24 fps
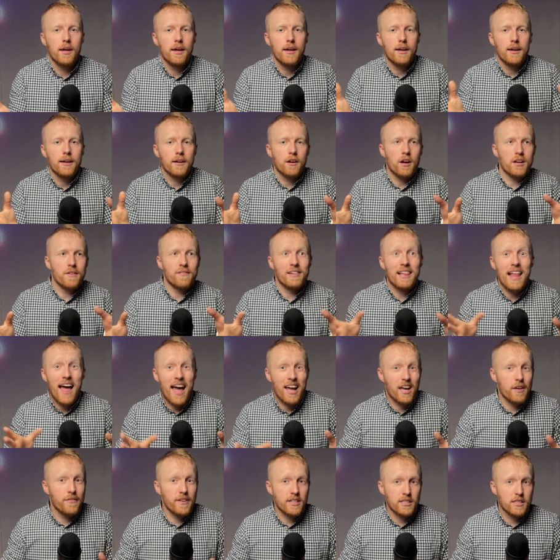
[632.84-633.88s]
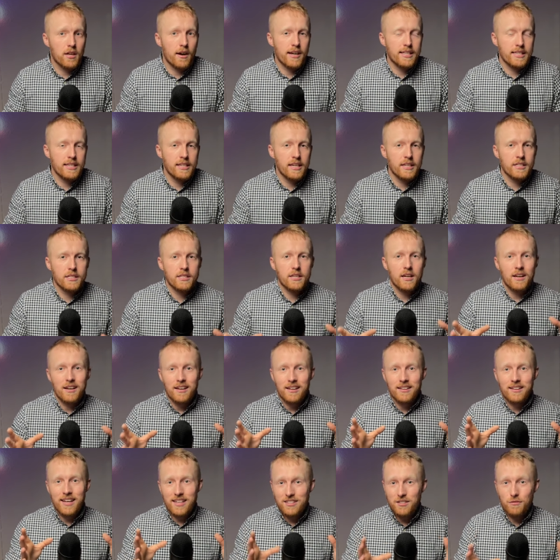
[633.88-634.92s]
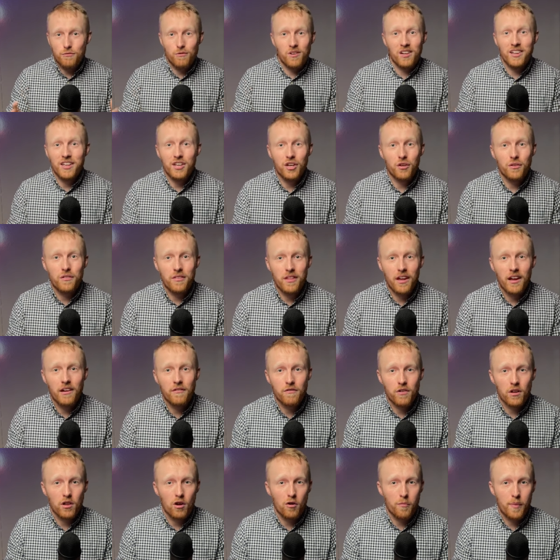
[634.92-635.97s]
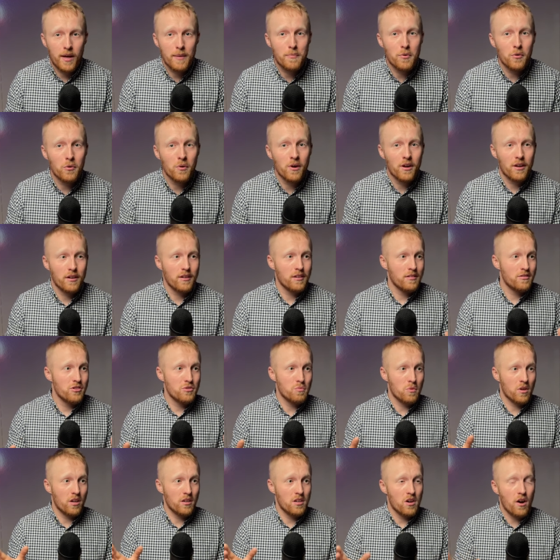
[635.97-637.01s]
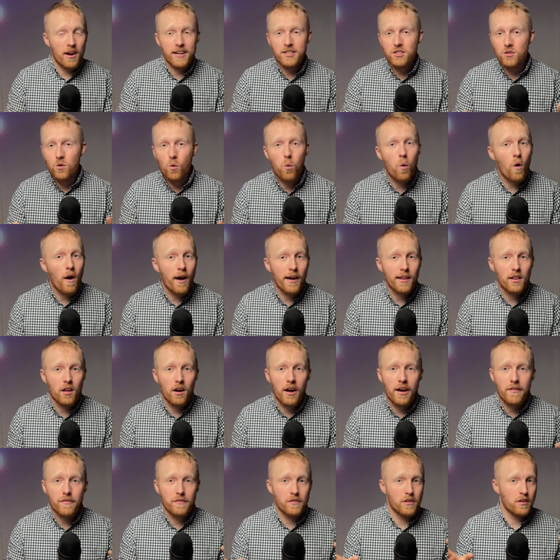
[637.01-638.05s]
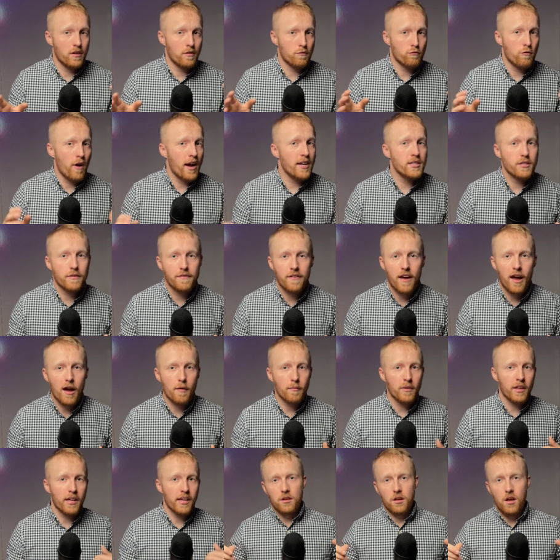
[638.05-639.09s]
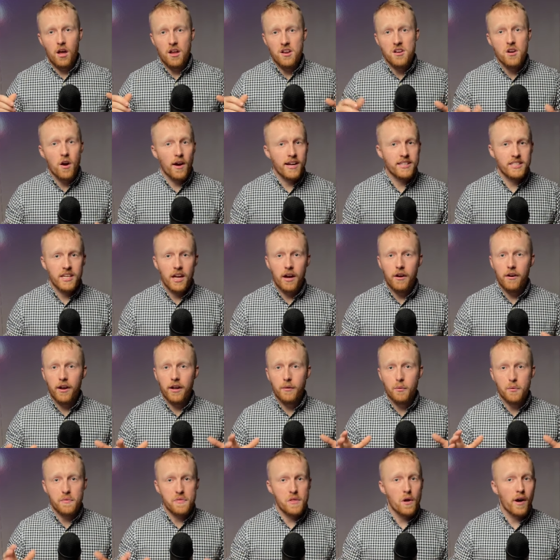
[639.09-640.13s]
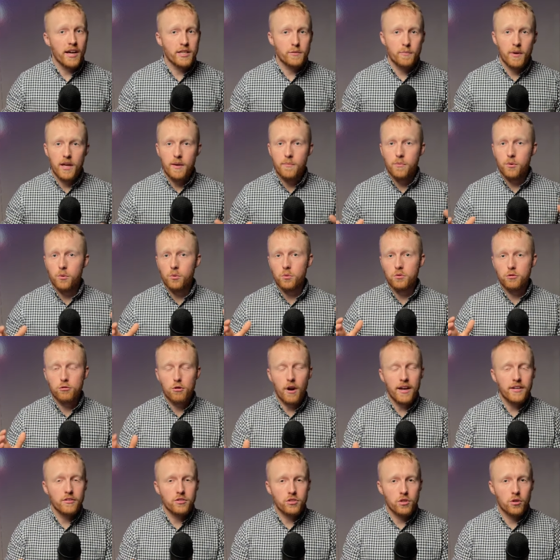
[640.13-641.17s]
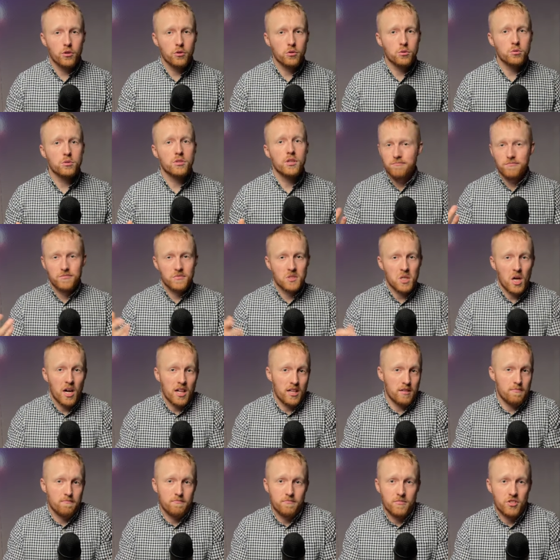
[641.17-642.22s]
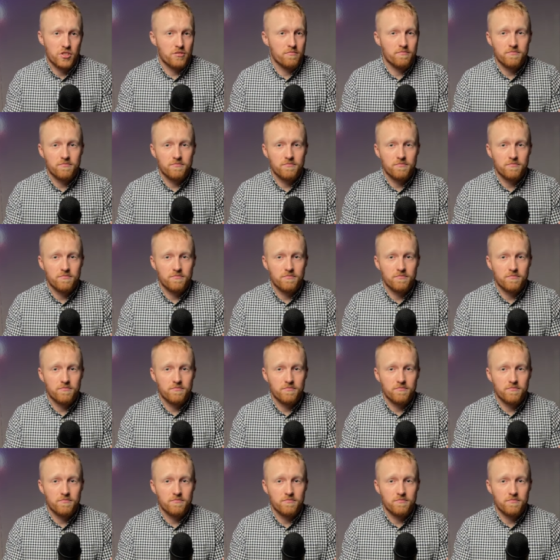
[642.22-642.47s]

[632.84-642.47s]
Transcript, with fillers: kind of lack of excitingness, that's a really good thing for a lot of people just want a nice quiet life to raise a family, a nice area with nice people, great schools. Tyler just